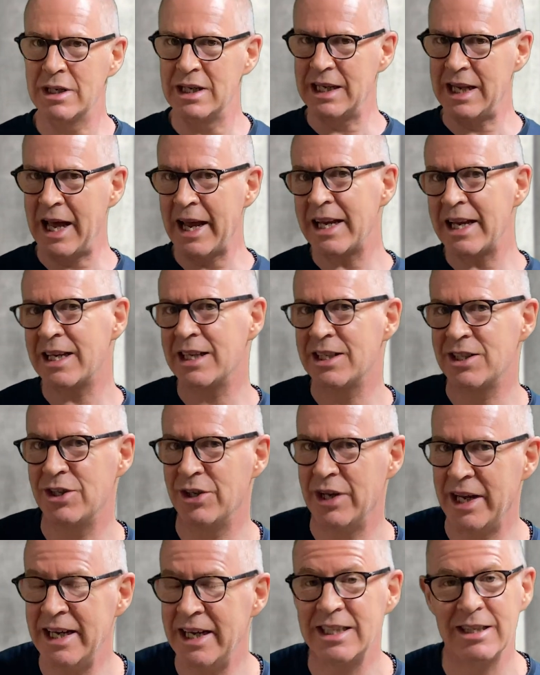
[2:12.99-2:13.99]
like
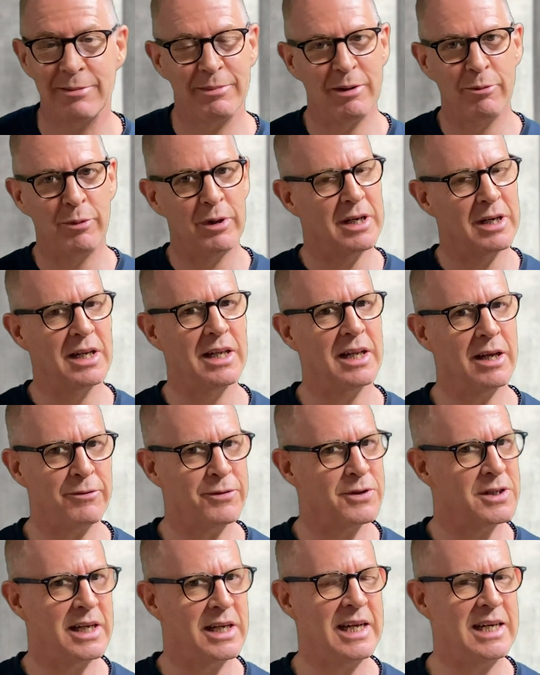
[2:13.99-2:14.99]
to hit. I mean, we'd
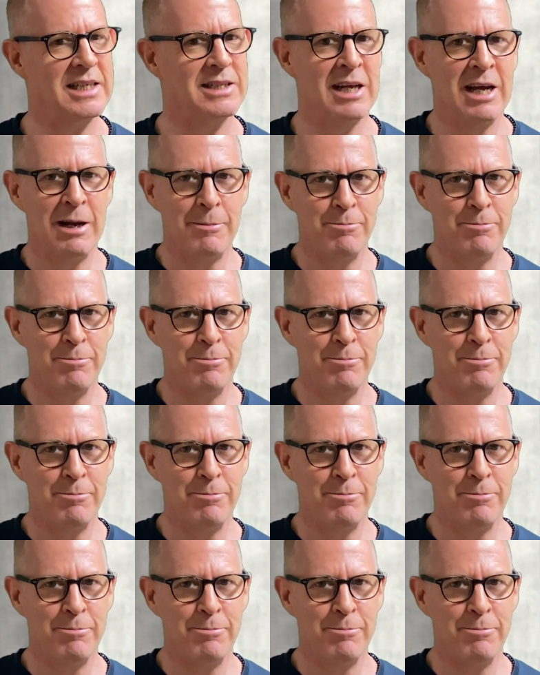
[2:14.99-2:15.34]
love to hit